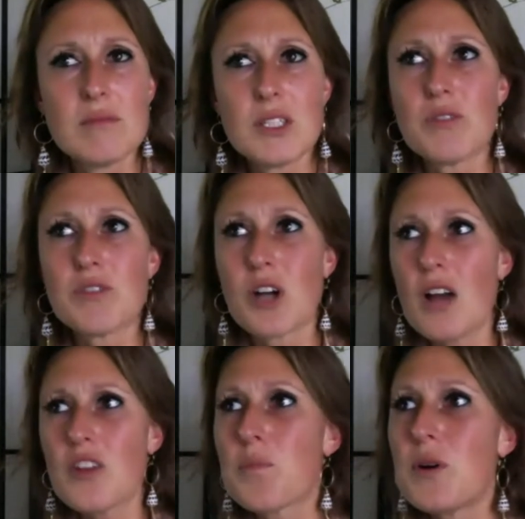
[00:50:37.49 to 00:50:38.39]
You know, if
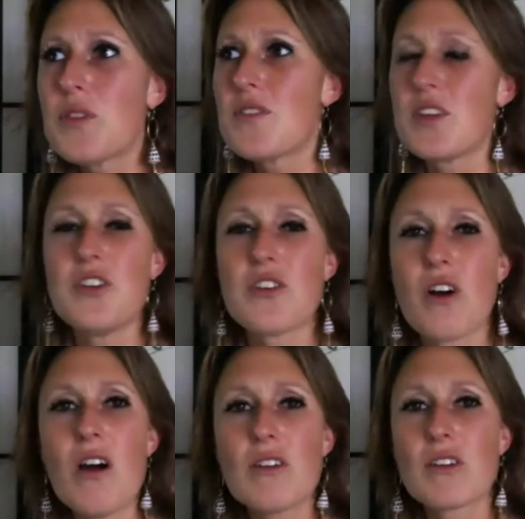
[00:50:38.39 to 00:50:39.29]
God's put this in your
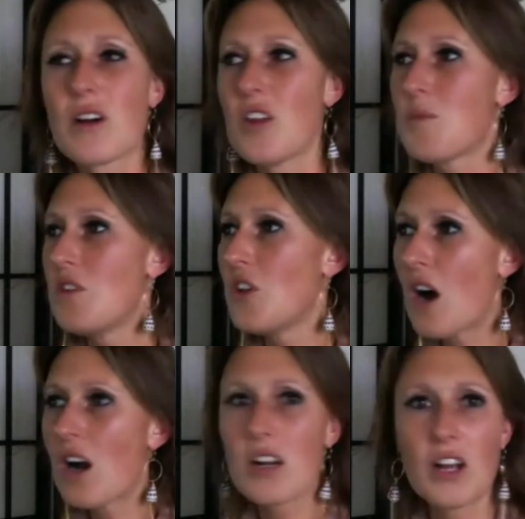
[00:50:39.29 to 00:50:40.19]
heart, God's been
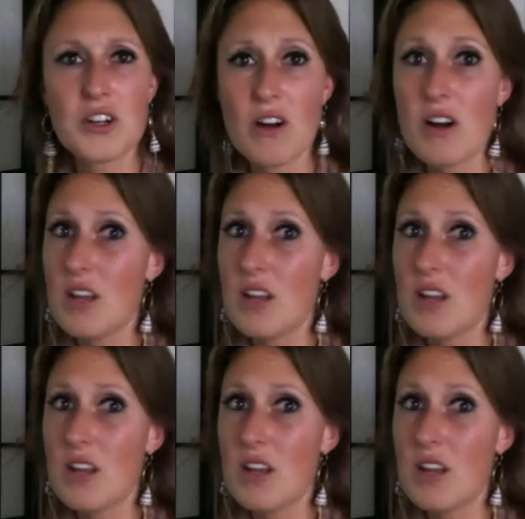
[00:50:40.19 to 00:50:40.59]
knocking on your heart,